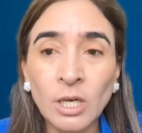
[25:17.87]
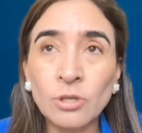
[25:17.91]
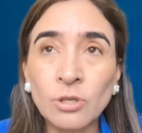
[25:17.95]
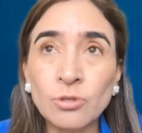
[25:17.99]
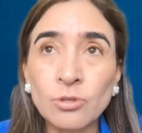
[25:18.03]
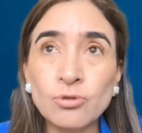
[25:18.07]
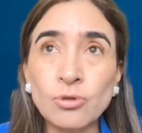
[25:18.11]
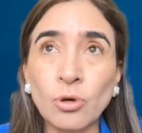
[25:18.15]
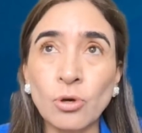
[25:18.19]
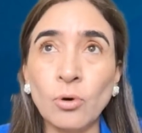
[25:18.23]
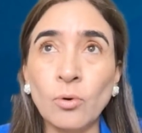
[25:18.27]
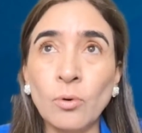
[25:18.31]

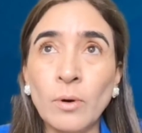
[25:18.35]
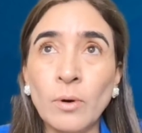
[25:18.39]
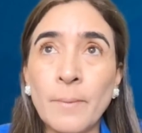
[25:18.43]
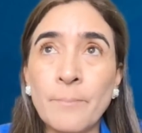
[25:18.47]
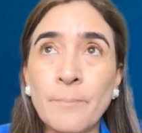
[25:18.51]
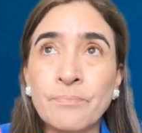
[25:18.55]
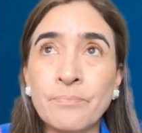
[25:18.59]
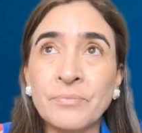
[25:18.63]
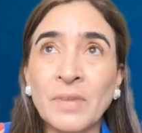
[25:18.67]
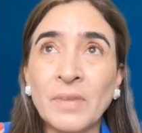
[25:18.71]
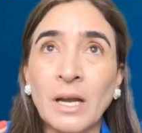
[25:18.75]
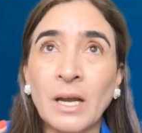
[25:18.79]
So
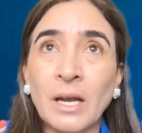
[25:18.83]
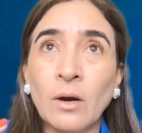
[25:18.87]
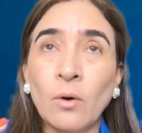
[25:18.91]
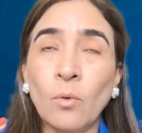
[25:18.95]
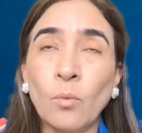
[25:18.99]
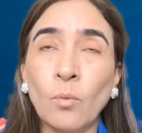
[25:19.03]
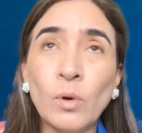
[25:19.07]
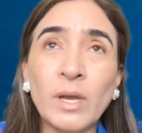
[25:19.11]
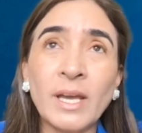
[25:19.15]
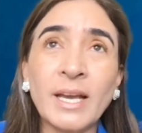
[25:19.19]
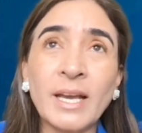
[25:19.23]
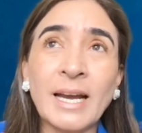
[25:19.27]

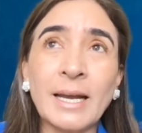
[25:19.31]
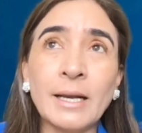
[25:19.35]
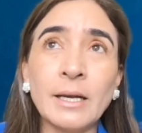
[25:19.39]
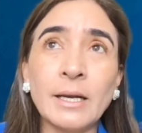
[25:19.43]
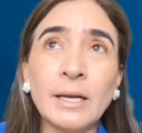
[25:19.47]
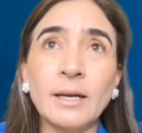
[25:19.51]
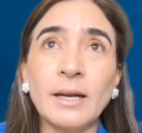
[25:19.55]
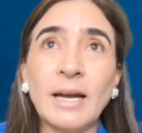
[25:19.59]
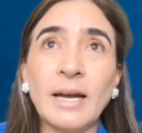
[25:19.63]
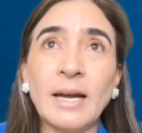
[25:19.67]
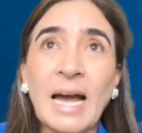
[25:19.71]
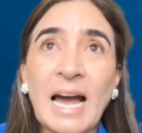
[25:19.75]
we
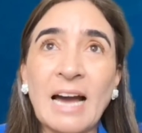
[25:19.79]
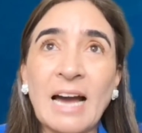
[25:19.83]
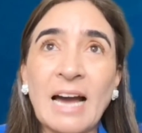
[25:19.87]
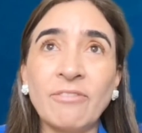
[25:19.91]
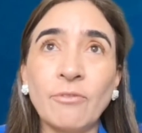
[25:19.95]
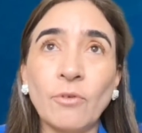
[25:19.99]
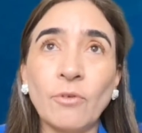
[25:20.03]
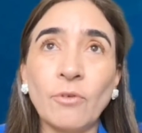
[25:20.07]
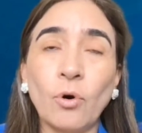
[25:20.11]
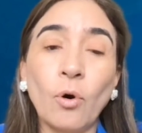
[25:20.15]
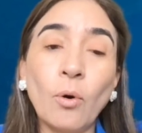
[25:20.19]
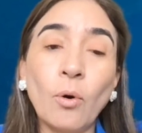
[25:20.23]
can
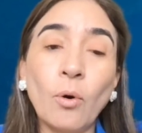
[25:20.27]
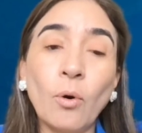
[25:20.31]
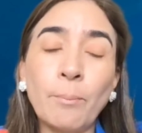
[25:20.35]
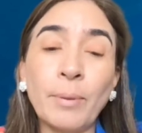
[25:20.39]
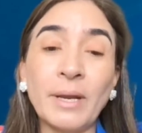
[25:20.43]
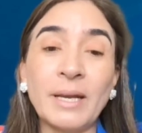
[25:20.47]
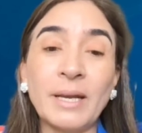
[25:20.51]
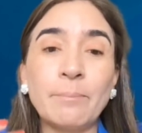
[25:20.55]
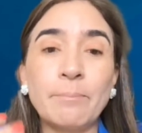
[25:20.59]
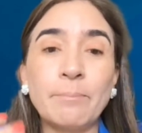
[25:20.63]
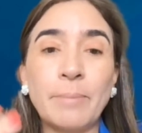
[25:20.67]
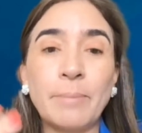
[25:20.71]
have
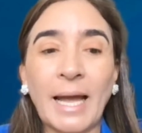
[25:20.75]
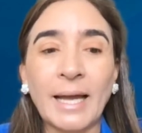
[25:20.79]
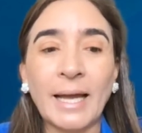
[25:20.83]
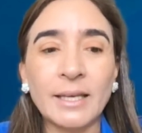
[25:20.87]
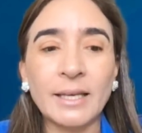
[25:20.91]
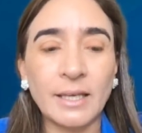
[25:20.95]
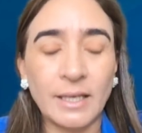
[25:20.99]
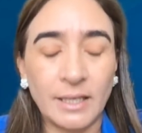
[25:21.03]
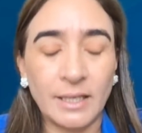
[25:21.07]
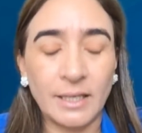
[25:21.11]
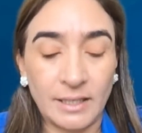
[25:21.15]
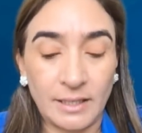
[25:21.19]
open
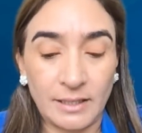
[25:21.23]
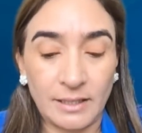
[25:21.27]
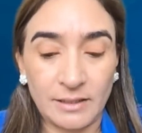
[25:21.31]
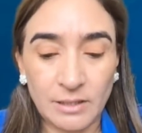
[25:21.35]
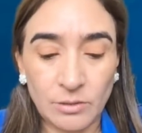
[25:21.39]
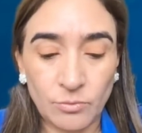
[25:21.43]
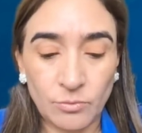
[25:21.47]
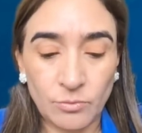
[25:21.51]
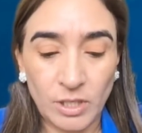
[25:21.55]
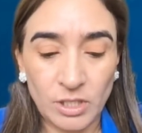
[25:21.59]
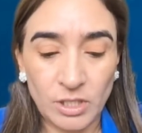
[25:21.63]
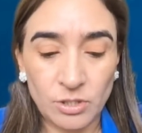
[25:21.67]
banking in
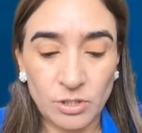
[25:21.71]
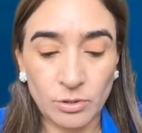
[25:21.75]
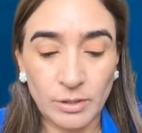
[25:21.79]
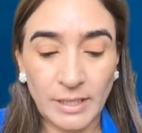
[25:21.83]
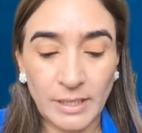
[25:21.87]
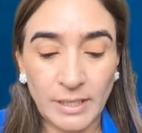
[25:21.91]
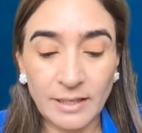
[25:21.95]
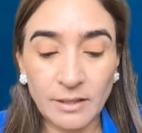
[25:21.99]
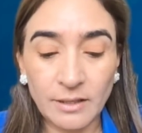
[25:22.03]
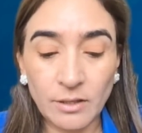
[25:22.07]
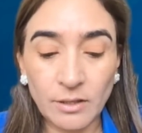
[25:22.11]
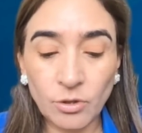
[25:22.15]
the region,
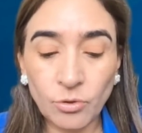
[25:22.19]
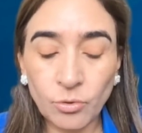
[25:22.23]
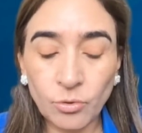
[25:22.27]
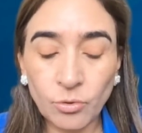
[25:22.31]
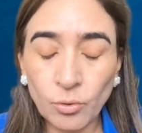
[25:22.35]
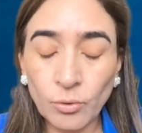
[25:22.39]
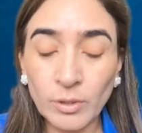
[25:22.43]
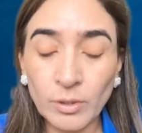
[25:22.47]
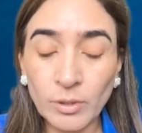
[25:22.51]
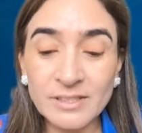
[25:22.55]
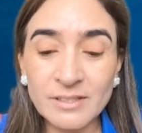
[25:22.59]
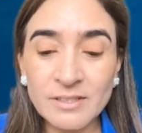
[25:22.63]
like
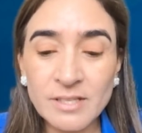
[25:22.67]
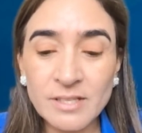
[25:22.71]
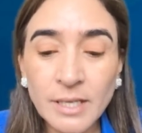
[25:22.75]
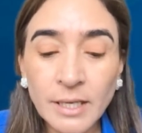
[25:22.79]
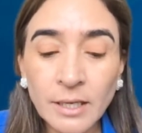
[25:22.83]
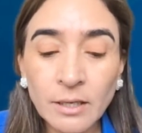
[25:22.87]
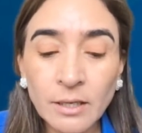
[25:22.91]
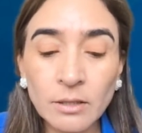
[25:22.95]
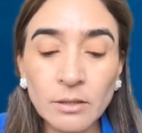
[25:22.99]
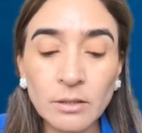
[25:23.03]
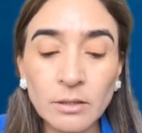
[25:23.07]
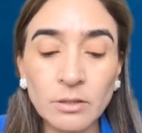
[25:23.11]
through a
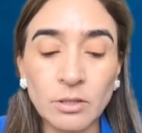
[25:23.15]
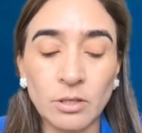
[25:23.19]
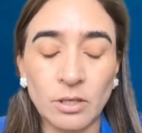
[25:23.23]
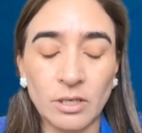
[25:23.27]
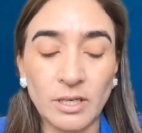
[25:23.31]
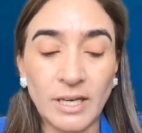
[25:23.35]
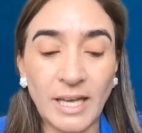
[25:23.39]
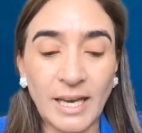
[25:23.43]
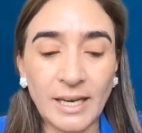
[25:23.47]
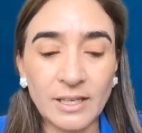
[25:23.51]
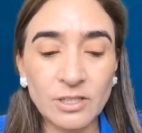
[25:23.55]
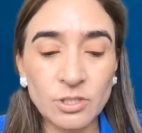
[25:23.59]
single
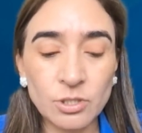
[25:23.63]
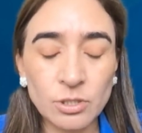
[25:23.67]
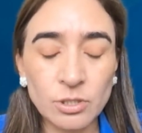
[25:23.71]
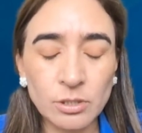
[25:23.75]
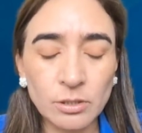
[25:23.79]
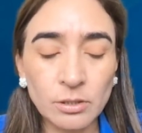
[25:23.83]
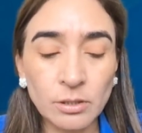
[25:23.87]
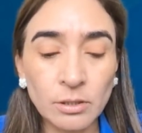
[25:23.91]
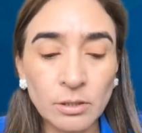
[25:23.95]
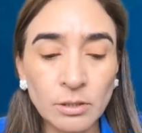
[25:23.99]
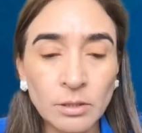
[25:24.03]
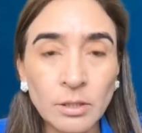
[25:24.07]
connection.